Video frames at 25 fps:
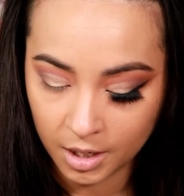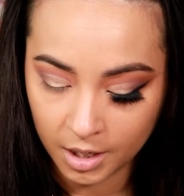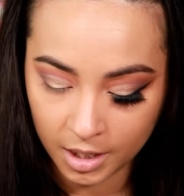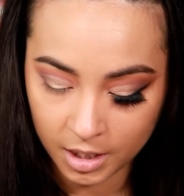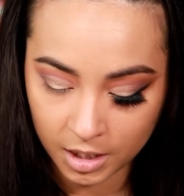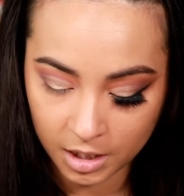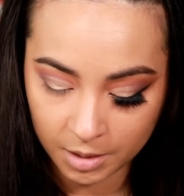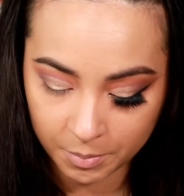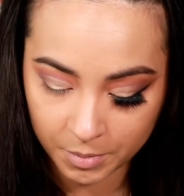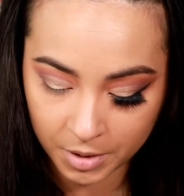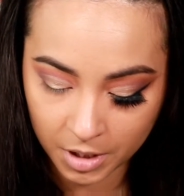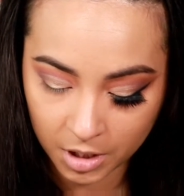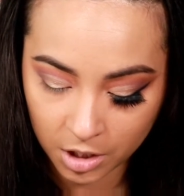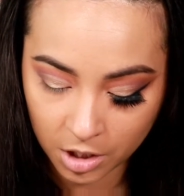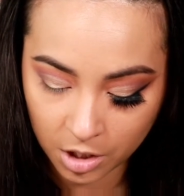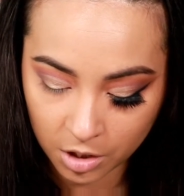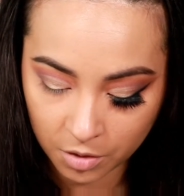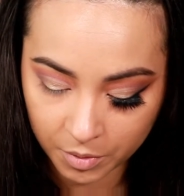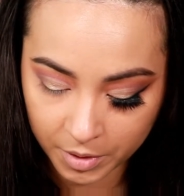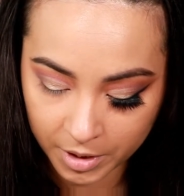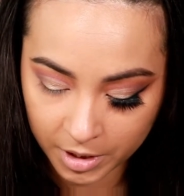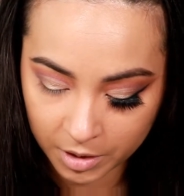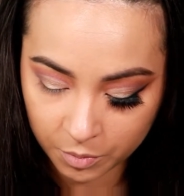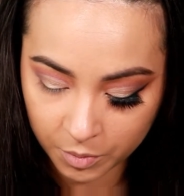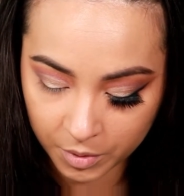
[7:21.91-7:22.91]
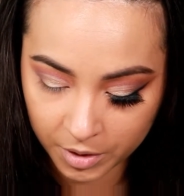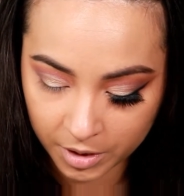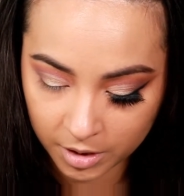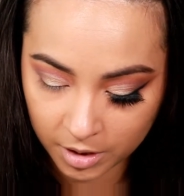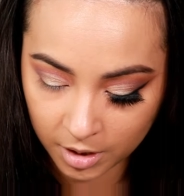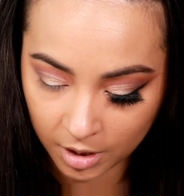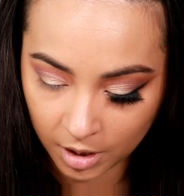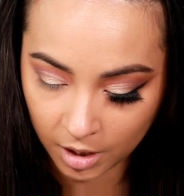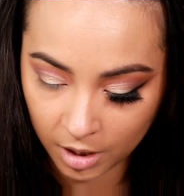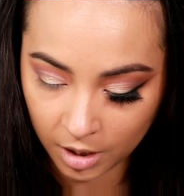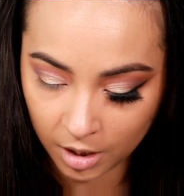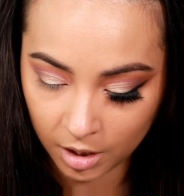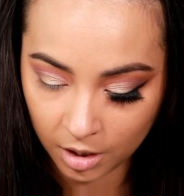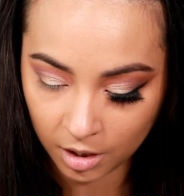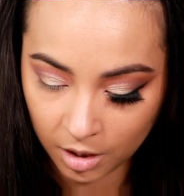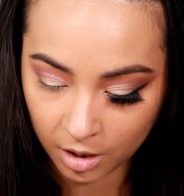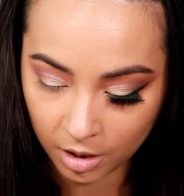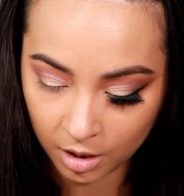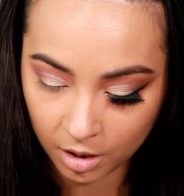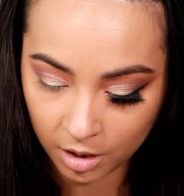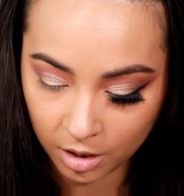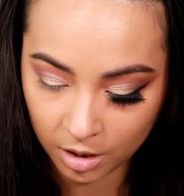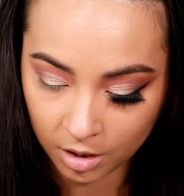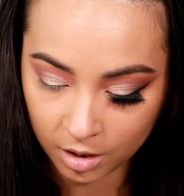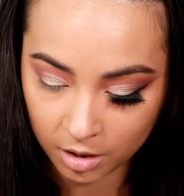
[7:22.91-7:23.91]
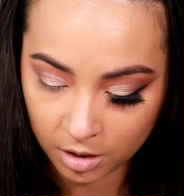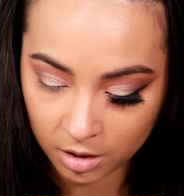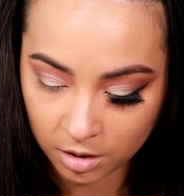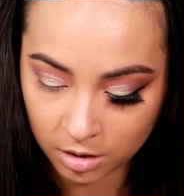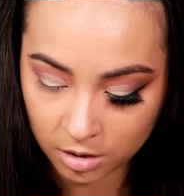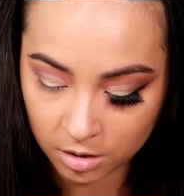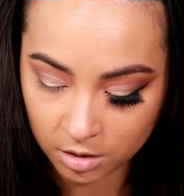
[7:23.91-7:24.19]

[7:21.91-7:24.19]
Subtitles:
and I'm gonna go in with a